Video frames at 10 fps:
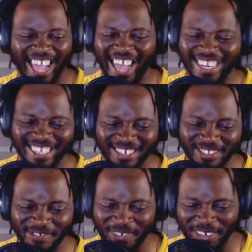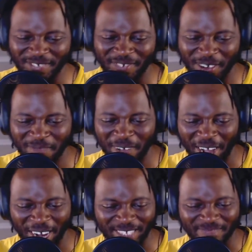love them first 4
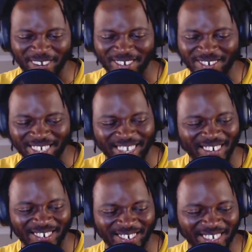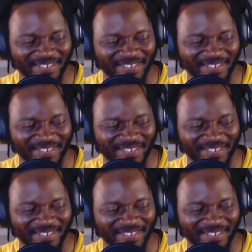bars, bro. Hold up,